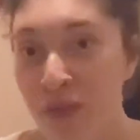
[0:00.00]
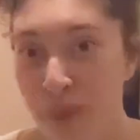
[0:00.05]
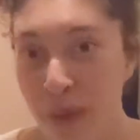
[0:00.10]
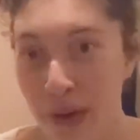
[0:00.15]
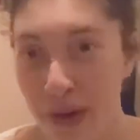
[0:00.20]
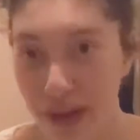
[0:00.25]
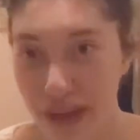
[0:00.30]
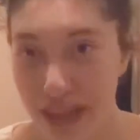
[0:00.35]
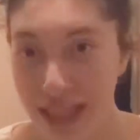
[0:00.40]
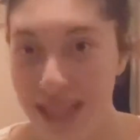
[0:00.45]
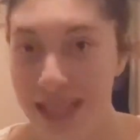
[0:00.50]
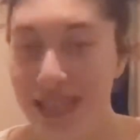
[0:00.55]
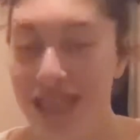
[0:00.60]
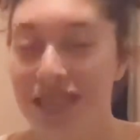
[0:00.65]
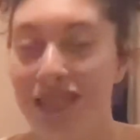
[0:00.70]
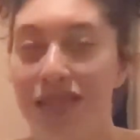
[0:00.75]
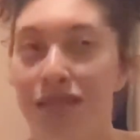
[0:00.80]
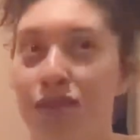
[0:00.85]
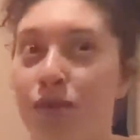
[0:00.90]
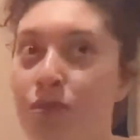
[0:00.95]
parties.
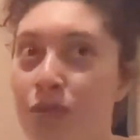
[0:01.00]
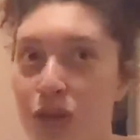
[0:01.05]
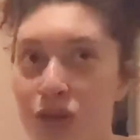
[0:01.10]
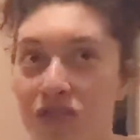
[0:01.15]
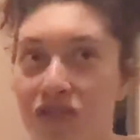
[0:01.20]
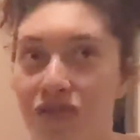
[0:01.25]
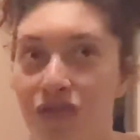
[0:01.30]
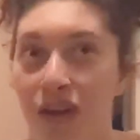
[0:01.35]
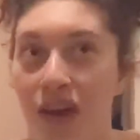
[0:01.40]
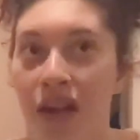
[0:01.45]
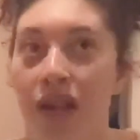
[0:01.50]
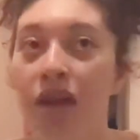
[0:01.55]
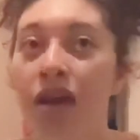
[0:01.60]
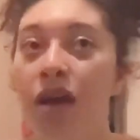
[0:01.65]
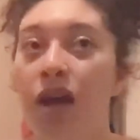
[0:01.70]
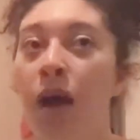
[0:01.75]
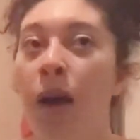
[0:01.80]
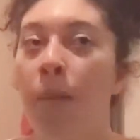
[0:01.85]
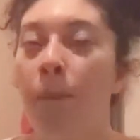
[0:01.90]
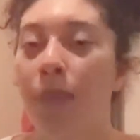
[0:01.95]
This is the most fun.
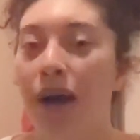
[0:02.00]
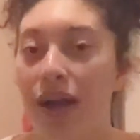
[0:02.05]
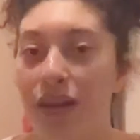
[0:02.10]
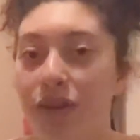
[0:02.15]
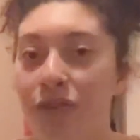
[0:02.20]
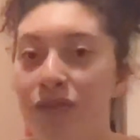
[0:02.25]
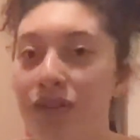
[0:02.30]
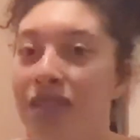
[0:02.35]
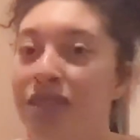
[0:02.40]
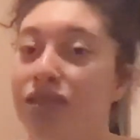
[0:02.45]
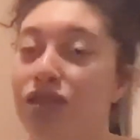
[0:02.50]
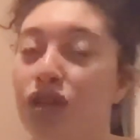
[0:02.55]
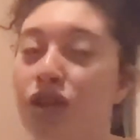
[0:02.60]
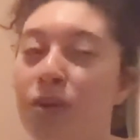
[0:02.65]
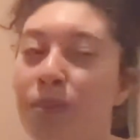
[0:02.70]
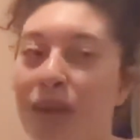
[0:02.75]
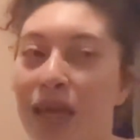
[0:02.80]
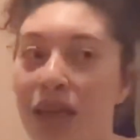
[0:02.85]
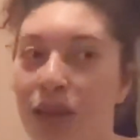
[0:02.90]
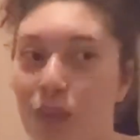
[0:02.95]
But I don't think there's going to
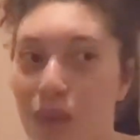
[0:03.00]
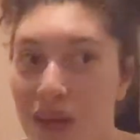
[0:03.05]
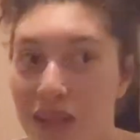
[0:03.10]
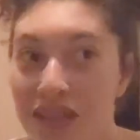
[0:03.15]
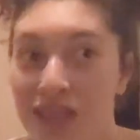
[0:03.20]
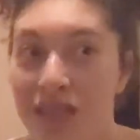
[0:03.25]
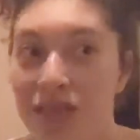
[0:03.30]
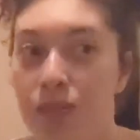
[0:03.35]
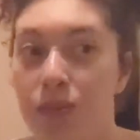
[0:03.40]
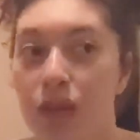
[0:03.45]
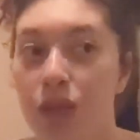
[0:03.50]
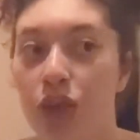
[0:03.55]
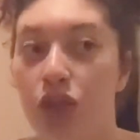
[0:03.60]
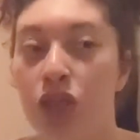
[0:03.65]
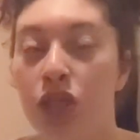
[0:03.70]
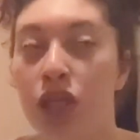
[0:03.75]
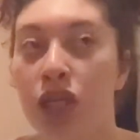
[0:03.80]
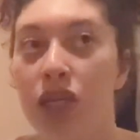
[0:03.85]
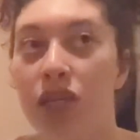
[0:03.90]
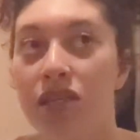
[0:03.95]
be any weddings
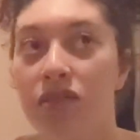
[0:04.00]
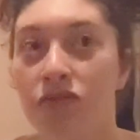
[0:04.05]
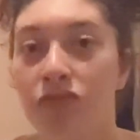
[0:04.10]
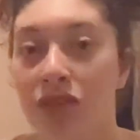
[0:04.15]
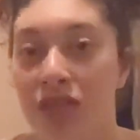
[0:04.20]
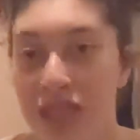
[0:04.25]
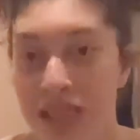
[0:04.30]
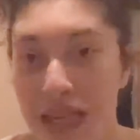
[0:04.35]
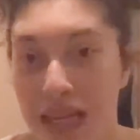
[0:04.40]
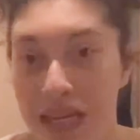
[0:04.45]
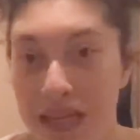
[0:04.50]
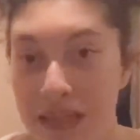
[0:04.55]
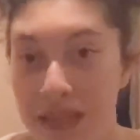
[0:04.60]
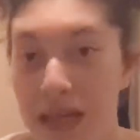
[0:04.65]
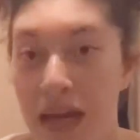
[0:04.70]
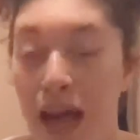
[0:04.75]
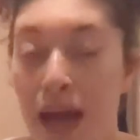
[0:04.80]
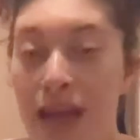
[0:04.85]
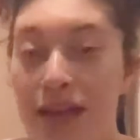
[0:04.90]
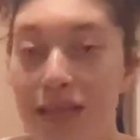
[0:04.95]
because recently
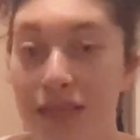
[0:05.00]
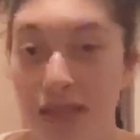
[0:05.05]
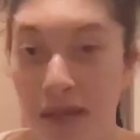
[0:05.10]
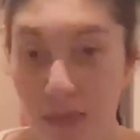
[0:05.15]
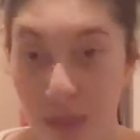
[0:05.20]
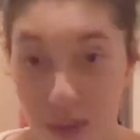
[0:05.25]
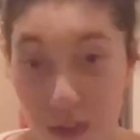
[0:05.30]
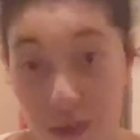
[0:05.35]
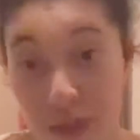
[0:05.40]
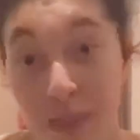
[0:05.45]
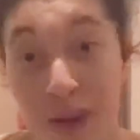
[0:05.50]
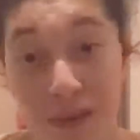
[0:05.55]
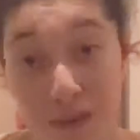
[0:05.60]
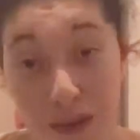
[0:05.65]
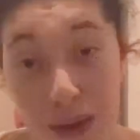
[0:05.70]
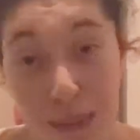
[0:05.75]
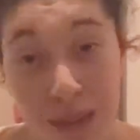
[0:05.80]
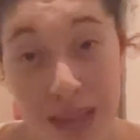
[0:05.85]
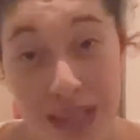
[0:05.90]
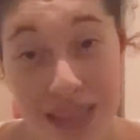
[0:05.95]
someone from my
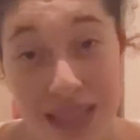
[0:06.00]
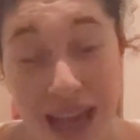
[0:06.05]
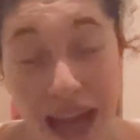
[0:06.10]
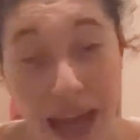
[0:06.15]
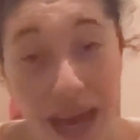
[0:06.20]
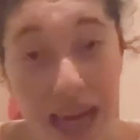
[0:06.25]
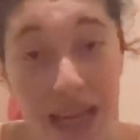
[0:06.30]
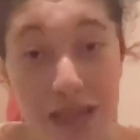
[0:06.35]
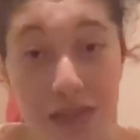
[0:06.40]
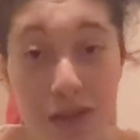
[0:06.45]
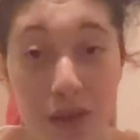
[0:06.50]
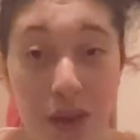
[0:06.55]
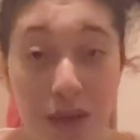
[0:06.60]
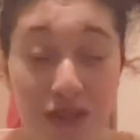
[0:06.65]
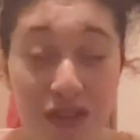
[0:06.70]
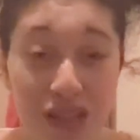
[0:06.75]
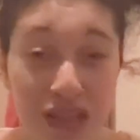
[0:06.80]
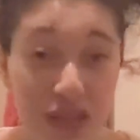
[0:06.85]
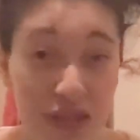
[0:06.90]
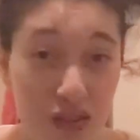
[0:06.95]
family died. So I
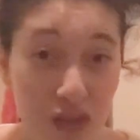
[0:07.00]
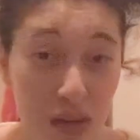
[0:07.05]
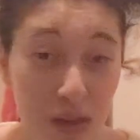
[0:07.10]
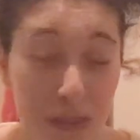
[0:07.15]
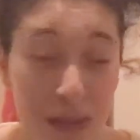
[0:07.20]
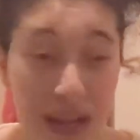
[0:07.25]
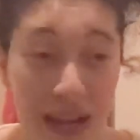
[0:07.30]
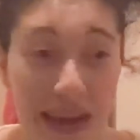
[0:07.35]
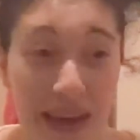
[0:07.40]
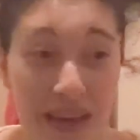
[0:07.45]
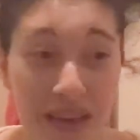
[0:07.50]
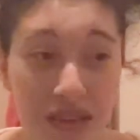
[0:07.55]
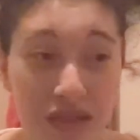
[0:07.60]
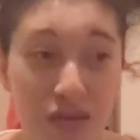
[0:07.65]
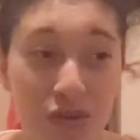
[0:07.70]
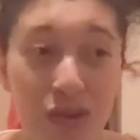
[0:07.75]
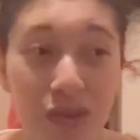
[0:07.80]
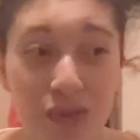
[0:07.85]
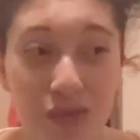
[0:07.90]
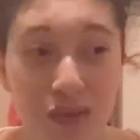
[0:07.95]
think there's going to be like,
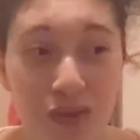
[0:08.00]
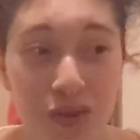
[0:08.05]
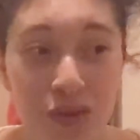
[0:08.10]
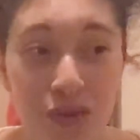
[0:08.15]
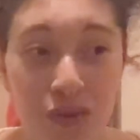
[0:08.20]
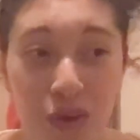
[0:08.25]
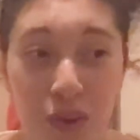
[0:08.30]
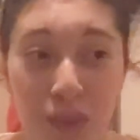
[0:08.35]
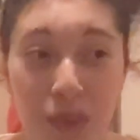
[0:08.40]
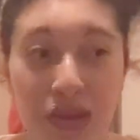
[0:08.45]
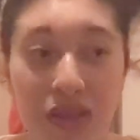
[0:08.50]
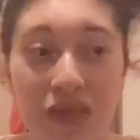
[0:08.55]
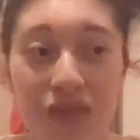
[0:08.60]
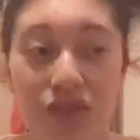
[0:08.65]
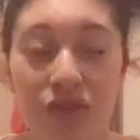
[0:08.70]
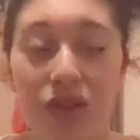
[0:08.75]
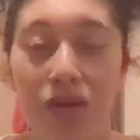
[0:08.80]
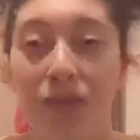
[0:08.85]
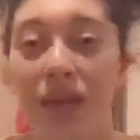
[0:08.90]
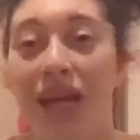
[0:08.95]
not a funeral, but there's
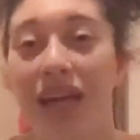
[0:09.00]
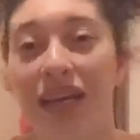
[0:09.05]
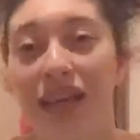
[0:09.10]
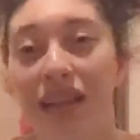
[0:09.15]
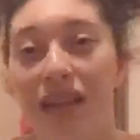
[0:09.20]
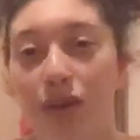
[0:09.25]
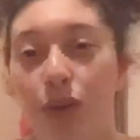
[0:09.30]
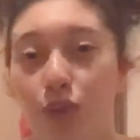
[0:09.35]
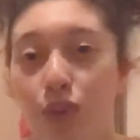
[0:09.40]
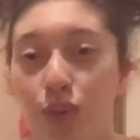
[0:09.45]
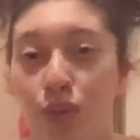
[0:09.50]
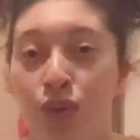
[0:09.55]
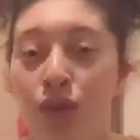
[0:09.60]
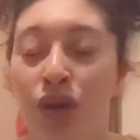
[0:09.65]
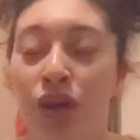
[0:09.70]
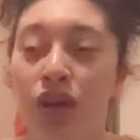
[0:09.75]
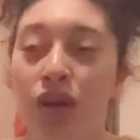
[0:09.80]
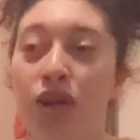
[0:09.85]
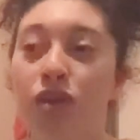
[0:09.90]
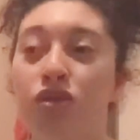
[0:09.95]
going to be like a little
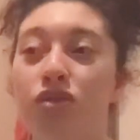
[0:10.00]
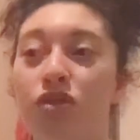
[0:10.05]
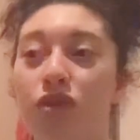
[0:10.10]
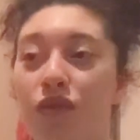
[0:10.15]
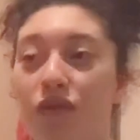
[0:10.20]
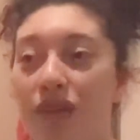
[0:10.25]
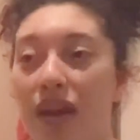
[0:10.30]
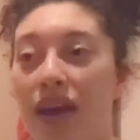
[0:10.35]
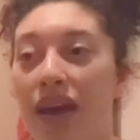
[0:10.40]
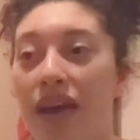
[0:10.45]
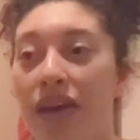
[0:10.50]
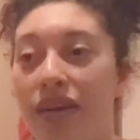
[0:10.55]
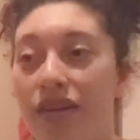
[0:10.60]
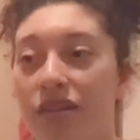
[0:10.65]
sort of like